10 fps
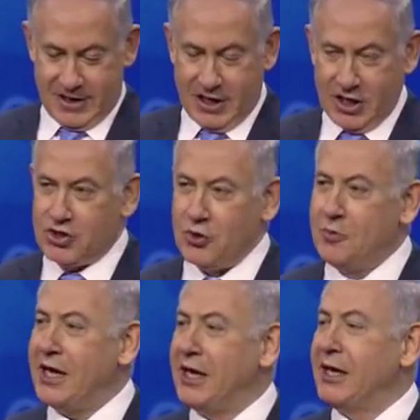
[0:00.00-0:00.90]
to
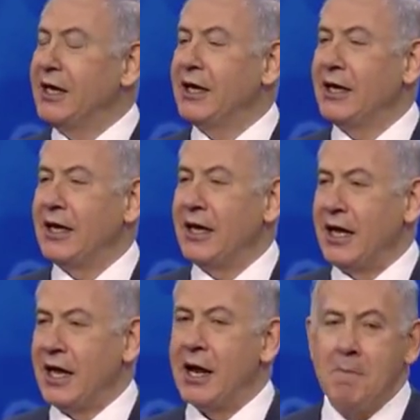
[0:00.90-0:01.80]
be
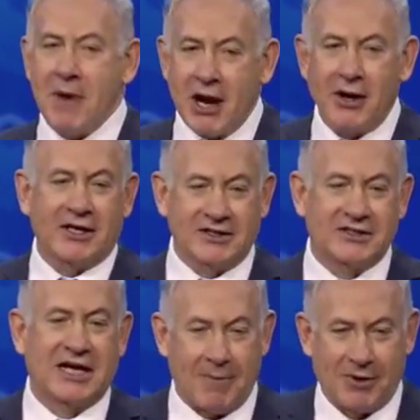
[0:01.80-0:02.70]
in America's
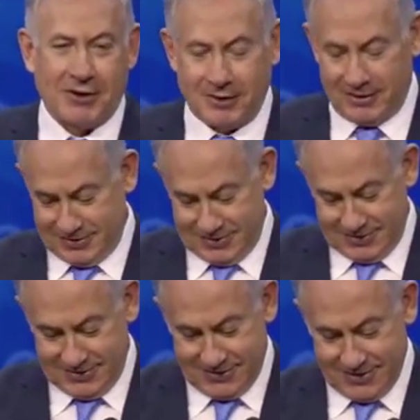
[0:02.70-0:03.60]
capital
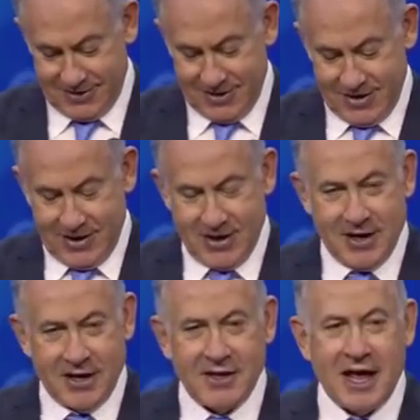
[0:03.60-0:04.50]

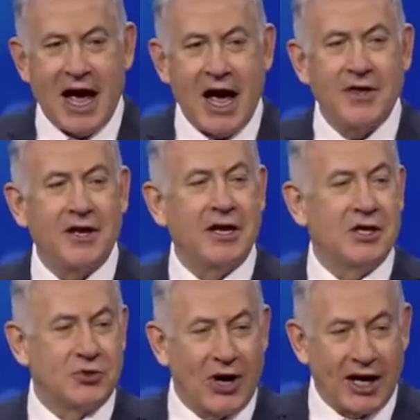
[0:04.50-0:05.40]
now that he has
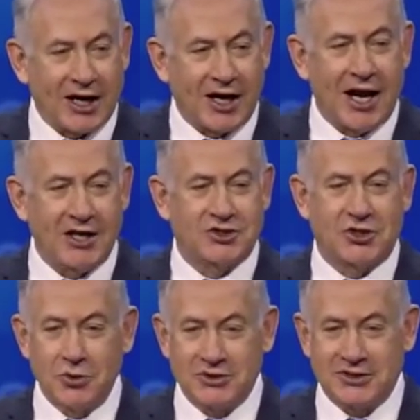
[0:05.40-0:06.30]
recognized
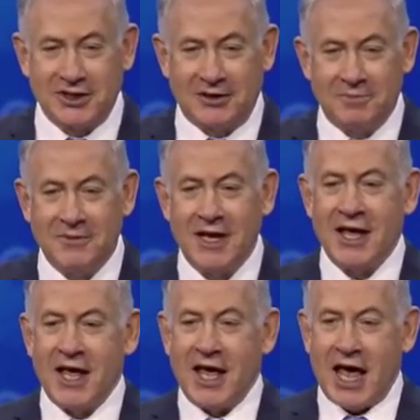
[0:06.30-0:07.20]
Jerusalem
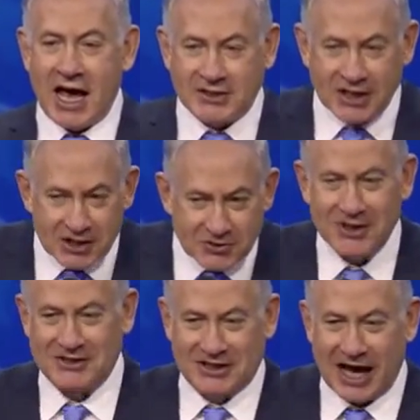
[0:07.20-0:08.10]
as
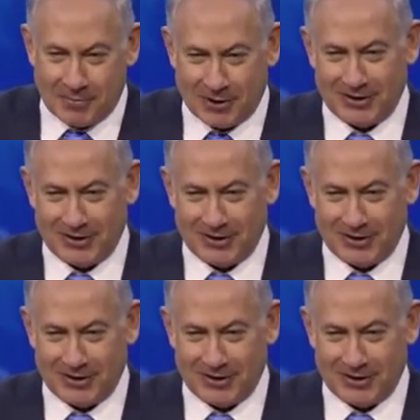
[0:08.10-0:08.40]
Israel's capital.